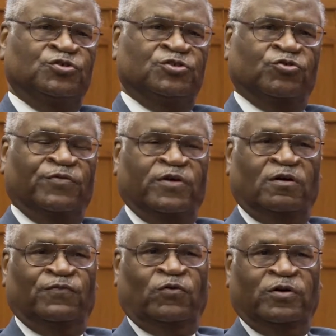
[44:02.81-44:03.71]
District of
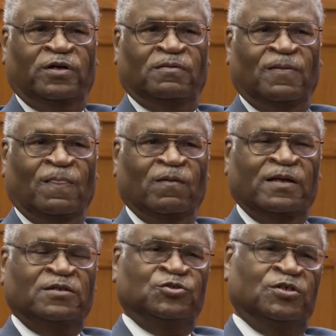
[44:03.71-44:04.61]
California
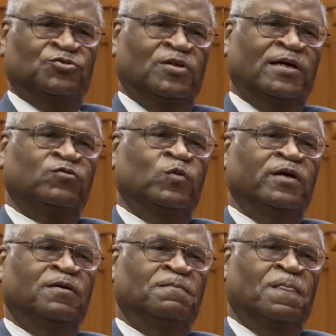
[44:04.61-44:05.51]
just last
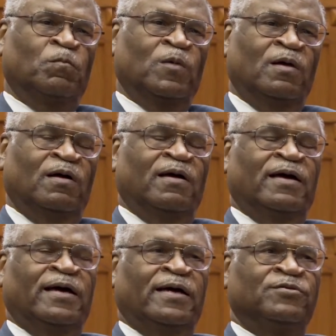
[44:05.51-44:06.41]
week,
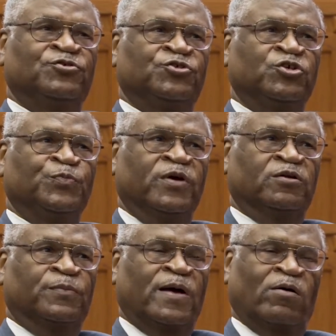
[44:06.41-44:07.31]
and she's
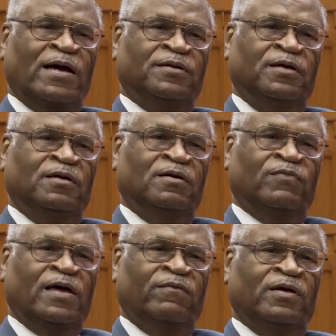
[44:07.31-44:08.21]
picked up our idea of
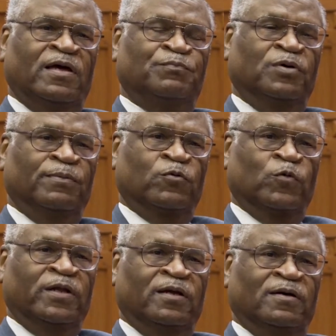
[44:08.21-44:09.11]
having a public
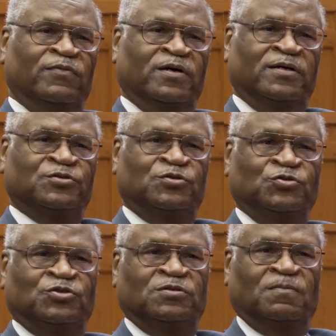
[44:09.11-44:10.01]
reading of the
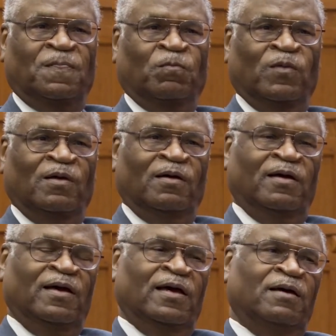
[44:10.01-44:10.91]
Constitution.
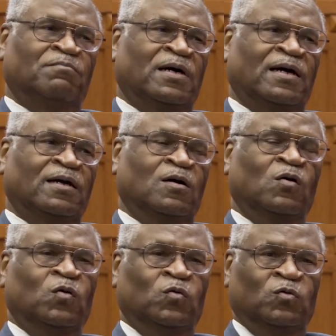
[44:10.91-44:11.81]
And my
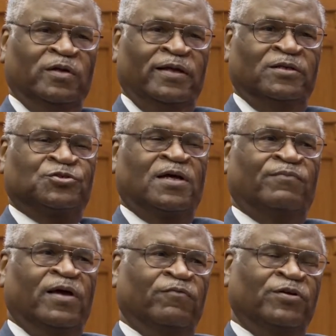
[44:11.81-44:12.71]
goal is to
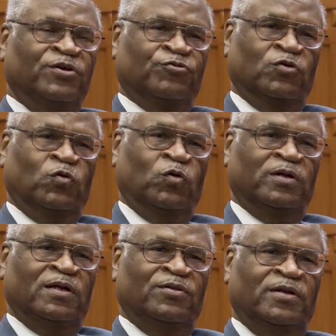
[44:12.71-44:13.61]
have every district
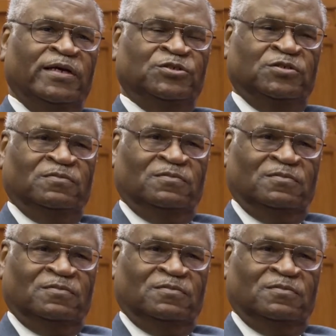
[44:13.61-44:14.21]
court in the nation